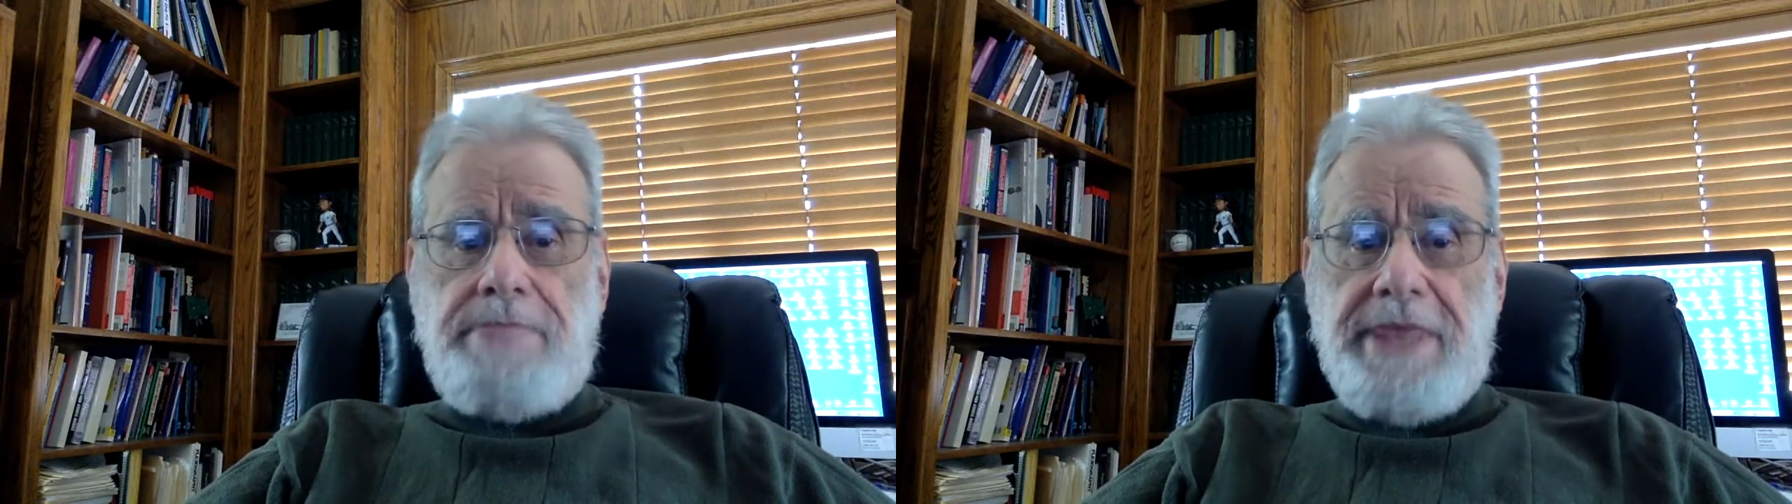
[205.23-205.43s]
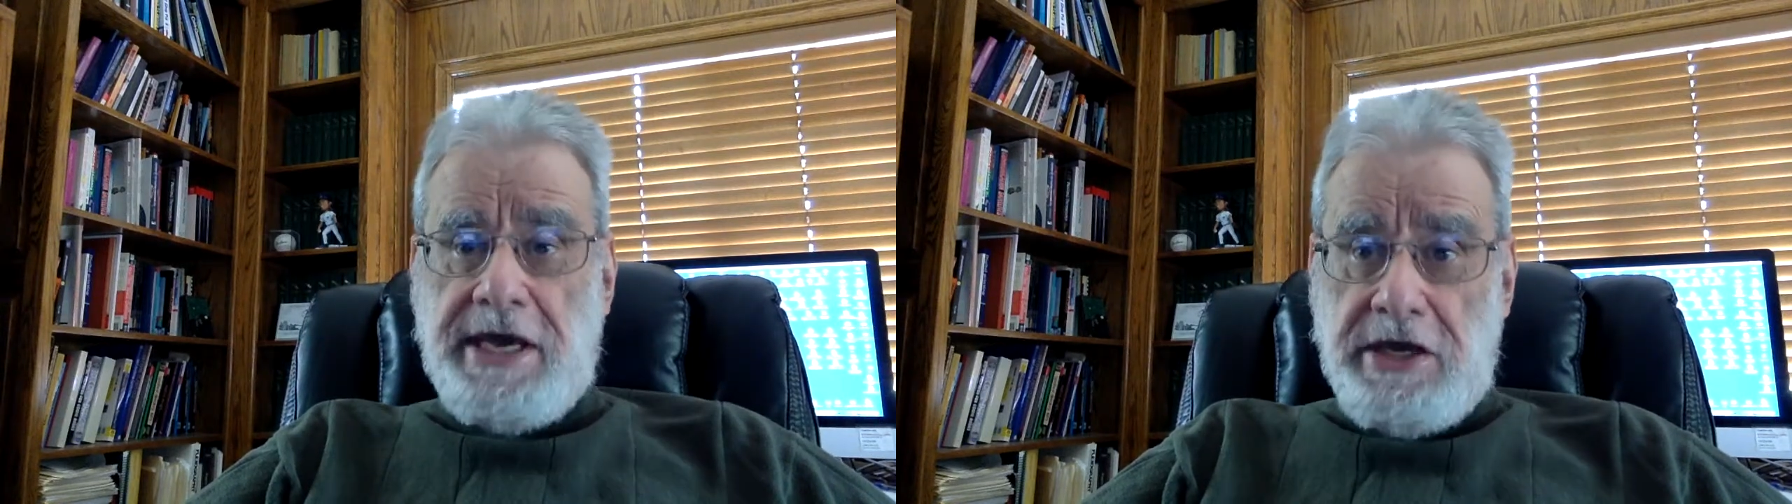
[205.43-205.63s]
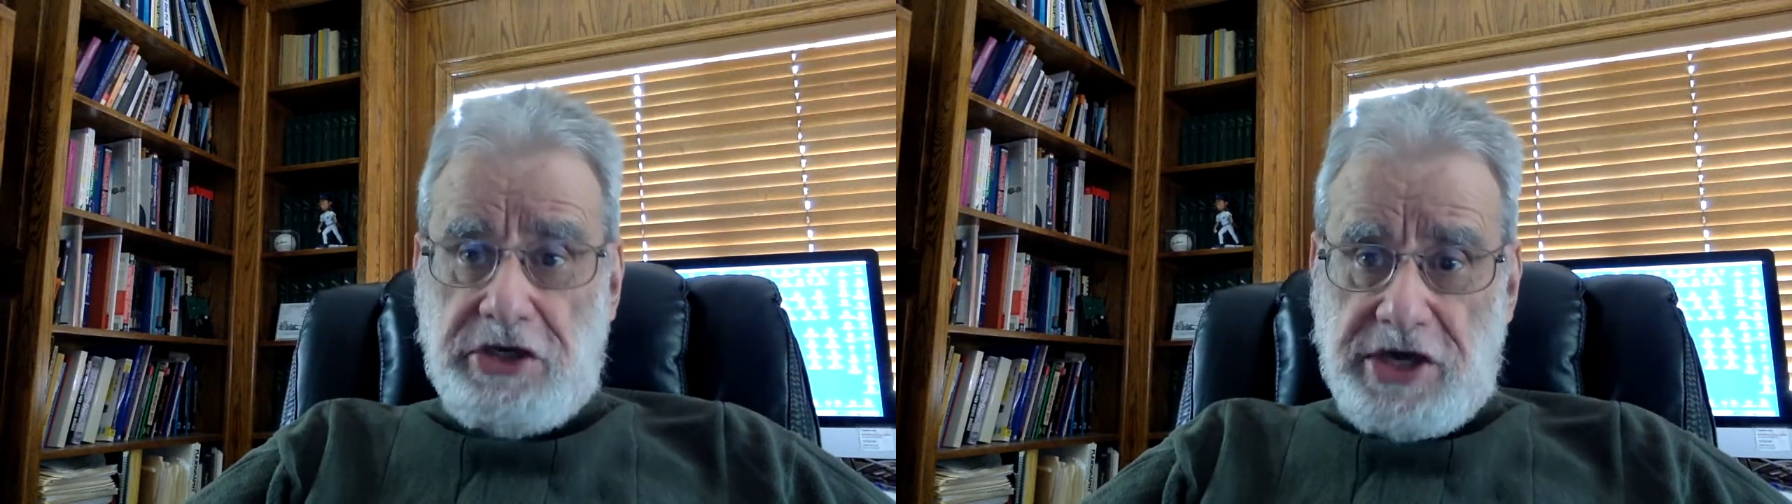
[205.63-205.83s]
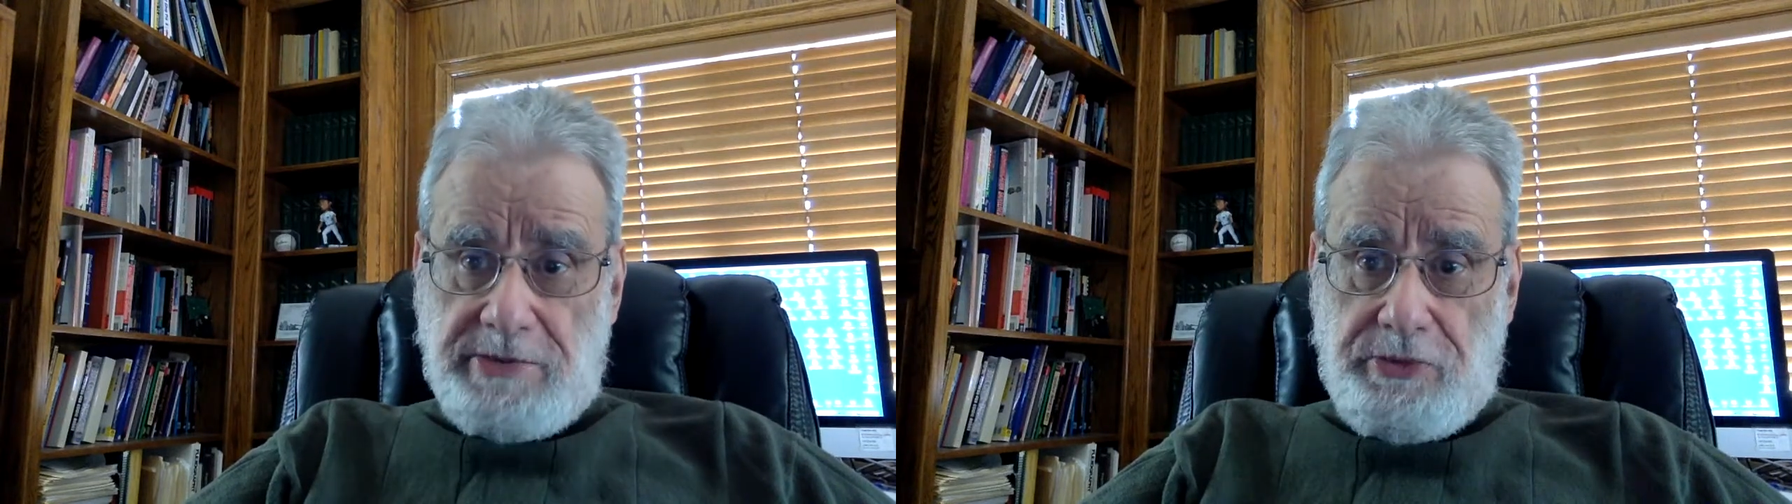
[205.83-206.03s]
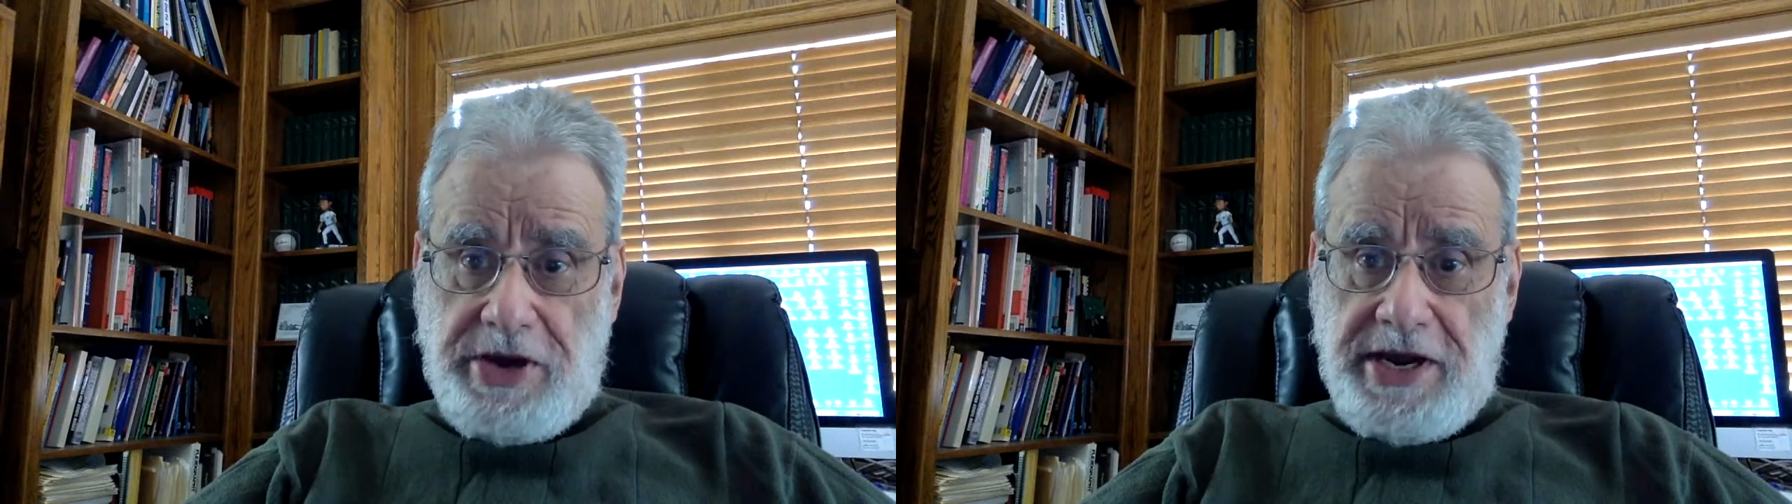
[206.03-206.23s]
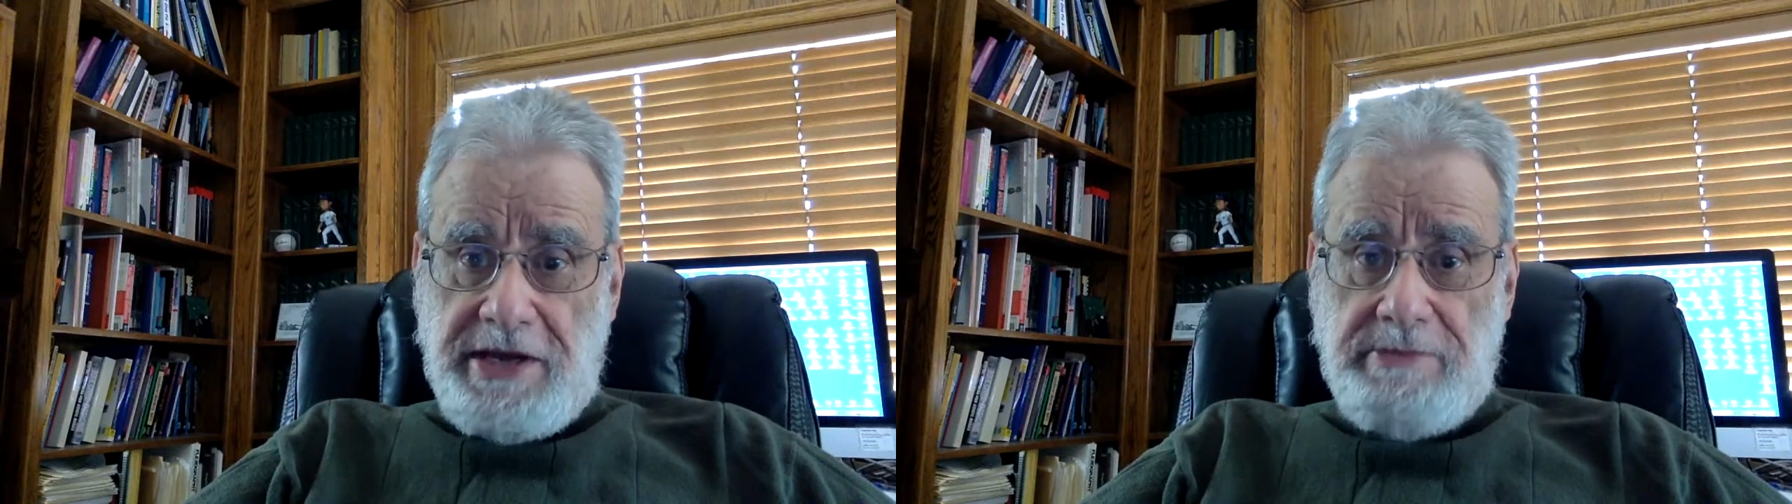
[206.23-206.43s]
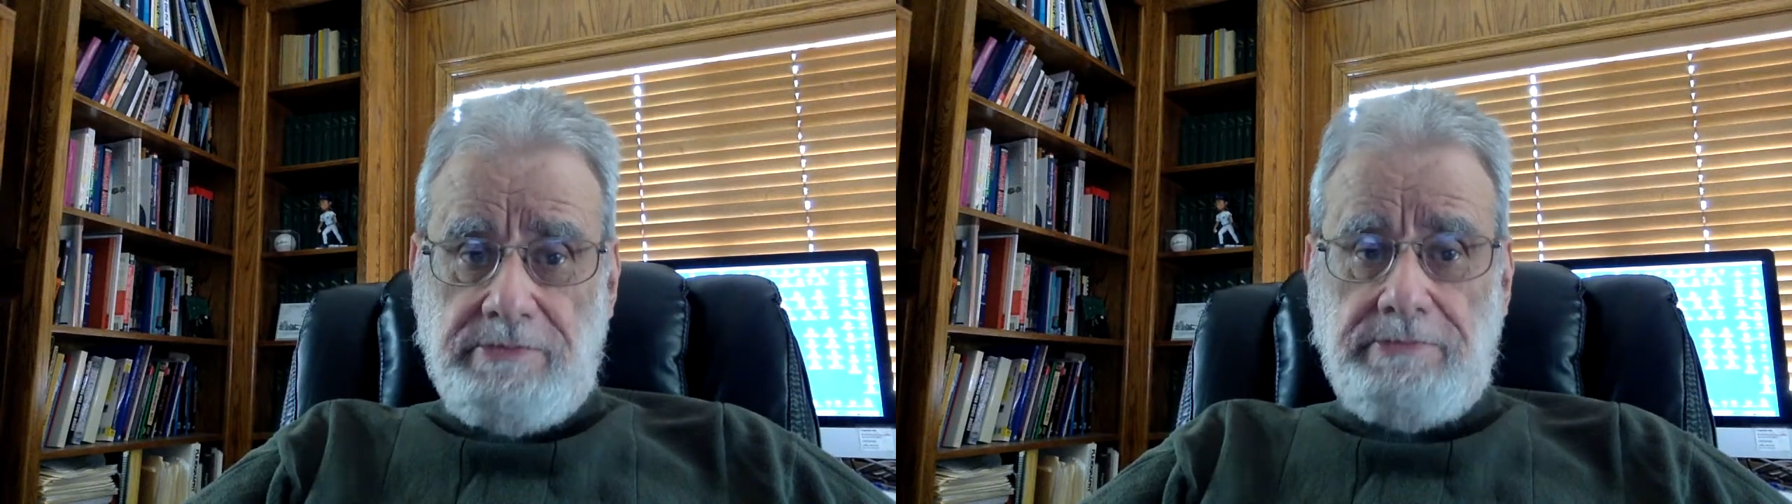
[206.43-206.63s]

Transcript: inkjet printing,